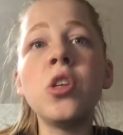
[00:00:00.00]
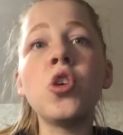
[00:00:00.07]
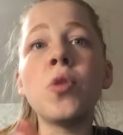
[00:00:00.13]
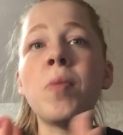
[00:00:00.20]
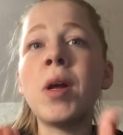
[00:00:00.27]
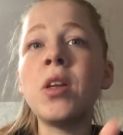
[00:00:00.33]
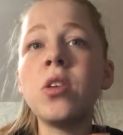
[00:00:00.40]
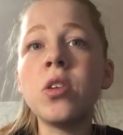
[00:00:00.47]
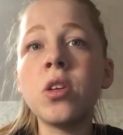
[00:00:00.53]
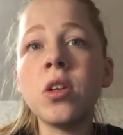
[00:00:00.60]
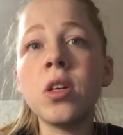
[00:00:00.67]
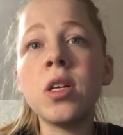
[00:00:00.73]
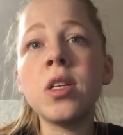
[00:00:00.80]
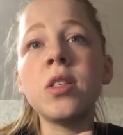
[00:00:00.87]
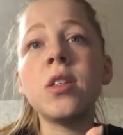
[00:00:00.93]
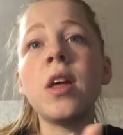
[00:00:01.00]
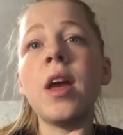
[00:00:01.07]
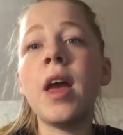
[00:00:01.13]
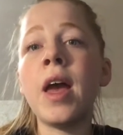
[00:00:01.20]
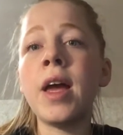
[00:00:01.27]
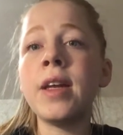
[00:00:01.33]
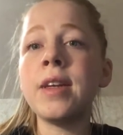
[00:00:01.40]
mentors, the
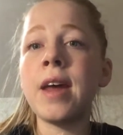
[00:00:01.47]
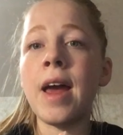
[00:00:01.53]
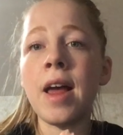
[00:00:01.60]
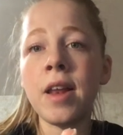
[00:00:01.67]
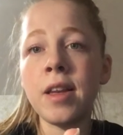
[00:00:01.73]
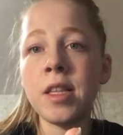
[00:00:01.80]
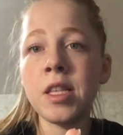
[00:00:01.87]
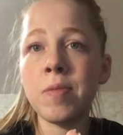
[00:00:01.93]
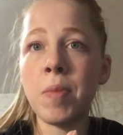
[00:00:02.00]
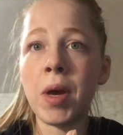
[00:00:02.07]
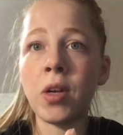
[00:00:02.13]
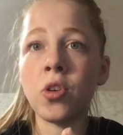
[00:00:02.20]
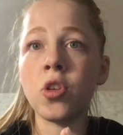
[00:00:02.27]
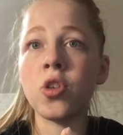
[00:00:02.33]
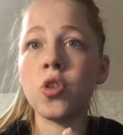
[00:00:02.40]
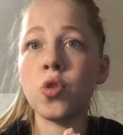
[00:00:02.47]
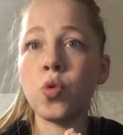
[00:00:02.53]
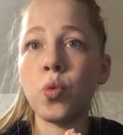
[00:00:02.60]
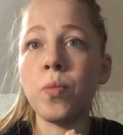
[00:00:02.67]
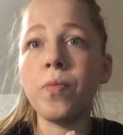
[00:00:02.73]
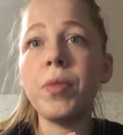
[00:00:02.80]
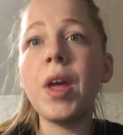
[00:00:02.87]
head, and inspectors
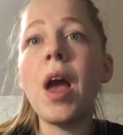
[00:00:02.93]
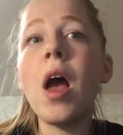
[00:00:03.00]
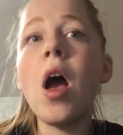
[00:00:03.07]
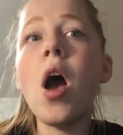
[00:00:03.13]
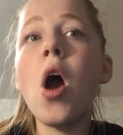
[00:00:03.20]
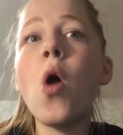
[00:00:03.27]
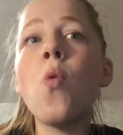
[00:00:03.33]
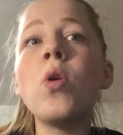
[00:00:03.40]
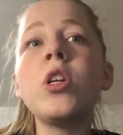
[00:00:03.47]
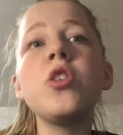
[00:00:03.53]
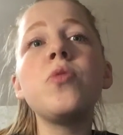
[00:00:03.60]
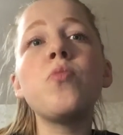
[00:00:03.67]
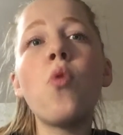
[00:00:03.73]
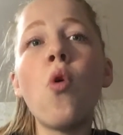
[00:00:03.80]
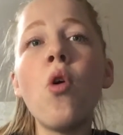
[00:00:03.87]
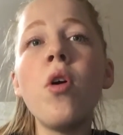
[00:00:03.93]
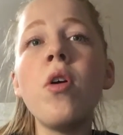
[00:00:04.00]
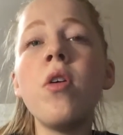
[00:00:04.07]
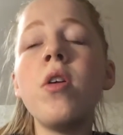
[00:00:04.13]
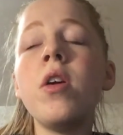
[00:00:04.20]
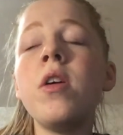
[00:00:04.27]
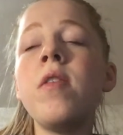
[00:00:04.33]
too. What is more,
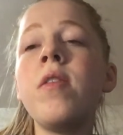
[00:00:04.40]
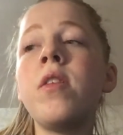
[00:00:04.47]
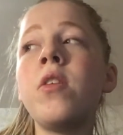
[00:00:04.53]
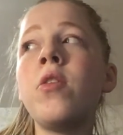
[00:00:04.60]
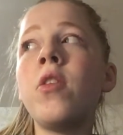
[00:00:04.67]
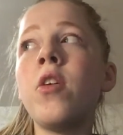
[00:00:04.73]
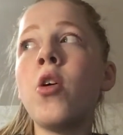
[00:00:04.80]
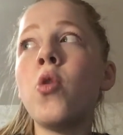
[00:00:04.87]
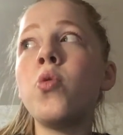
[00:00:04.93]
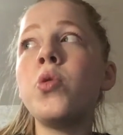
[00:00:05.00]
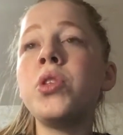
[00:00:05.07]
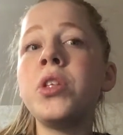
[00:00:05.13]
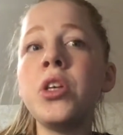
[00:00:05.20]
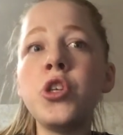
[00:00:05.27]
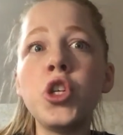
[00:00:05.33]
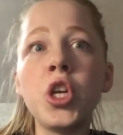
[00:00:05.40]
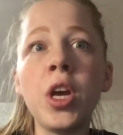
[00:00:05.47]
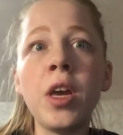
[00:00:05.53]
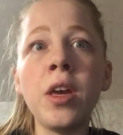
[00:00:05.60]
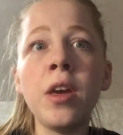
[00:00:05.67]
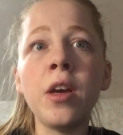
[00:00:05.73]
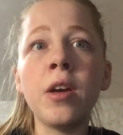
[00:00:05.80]
even though
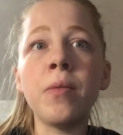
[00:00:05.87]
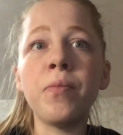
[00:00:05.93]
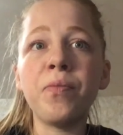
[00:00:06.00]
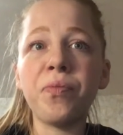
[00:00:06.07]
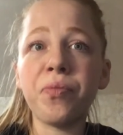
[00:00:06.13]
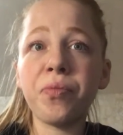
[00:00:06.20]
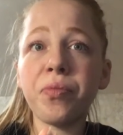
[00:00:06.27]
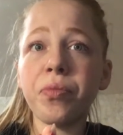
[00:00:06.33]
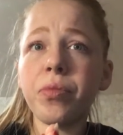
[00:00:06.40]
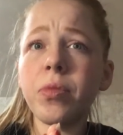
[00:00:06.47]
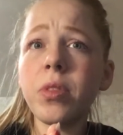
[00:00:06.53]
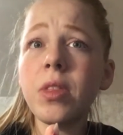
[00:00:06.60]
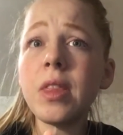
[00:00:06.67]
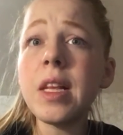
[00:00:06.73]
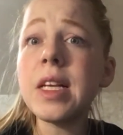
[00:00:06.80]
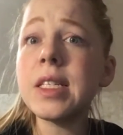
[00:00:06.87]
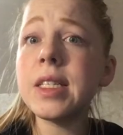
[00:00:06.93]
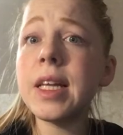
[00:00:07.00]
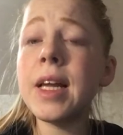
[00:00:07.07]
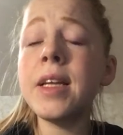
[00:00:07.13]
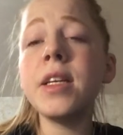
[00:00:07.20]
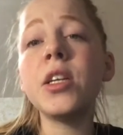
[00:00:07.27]
teaching
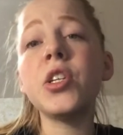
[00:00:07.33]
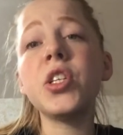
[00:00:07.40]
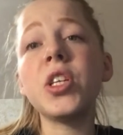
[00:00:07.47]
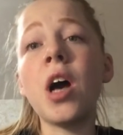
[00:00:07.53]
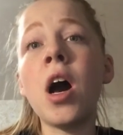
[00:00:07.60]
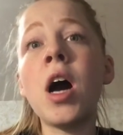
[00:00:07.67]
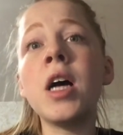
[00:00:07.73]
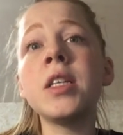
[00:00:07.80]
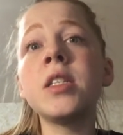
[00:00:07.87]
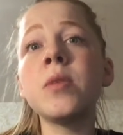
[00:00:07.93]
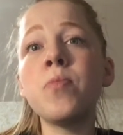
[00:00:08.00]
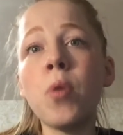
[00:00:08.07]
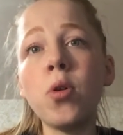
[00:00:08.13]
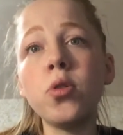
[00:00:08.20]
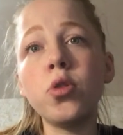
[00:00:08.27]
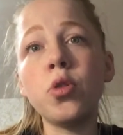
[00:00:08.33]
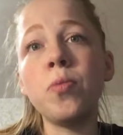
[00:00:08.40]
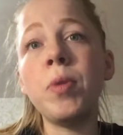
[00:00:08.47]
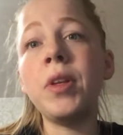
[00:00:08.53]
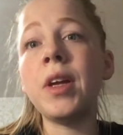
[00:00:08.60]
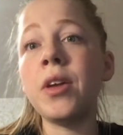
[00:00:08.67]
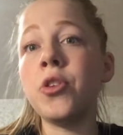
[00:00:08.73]
standards are supposed to
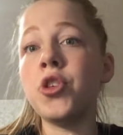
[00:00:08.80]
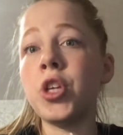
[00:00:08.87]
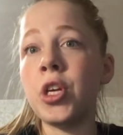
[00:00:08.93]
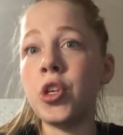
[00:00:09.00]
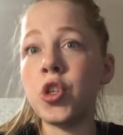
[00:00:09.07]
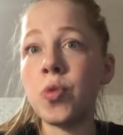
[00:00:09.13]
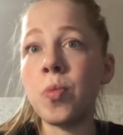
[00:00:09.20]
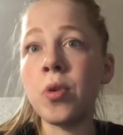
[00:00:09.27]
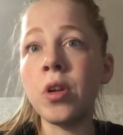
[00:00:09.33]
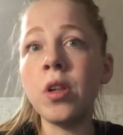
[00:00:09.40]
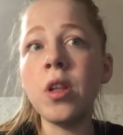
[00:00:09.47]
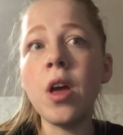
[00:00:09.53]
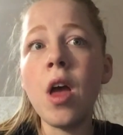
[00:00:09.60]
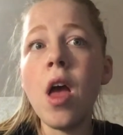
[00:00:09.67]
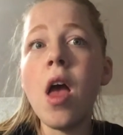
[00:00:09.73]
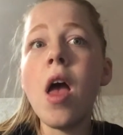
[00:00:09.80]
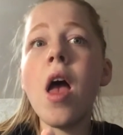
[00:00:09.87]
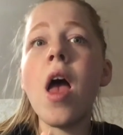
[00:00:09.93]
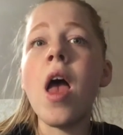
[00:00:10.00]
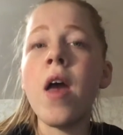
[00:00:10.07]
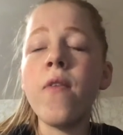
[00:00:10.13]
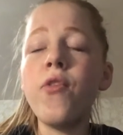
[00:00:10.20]
be non-changeable,
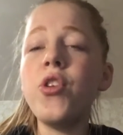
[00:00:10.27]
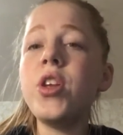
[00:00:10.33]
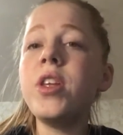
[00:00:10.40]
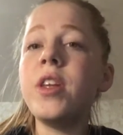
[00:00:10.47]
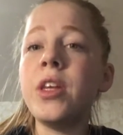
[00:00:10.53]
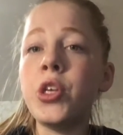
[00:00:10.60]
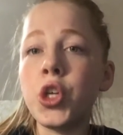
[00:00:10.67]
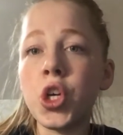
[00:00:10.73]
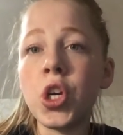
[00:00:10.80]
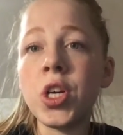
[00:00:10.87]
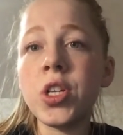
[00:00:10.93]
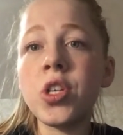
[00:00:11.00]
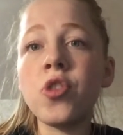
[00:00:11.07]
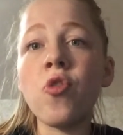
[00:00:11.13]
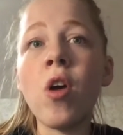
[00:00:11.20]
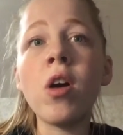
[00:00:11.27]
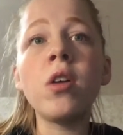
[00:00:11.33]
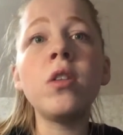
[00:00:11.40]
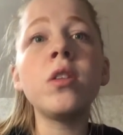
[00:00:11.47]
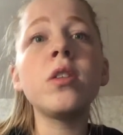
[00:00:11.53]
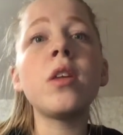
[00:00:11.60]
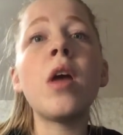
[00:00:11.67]
every teacher
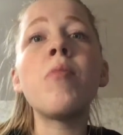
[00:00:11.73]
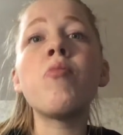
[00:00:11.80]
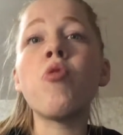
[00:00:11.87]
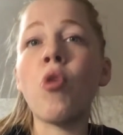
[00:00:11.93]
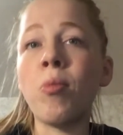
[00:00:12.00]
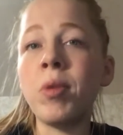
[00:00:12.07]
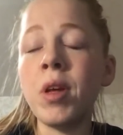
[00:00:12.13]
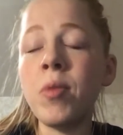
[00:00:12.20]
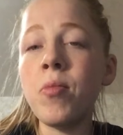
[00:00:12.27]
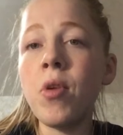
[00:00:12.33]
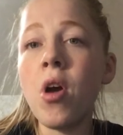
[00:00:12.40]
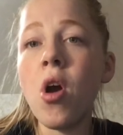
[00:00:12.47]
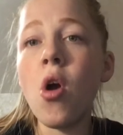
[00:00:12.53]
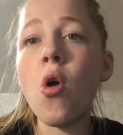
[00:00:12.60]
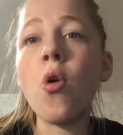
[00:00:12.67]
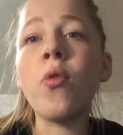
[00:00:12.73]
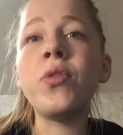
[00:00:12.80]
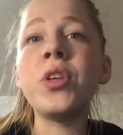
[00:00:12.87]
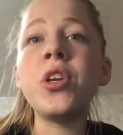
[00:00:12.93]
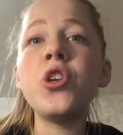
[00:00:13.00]
struggles a problem of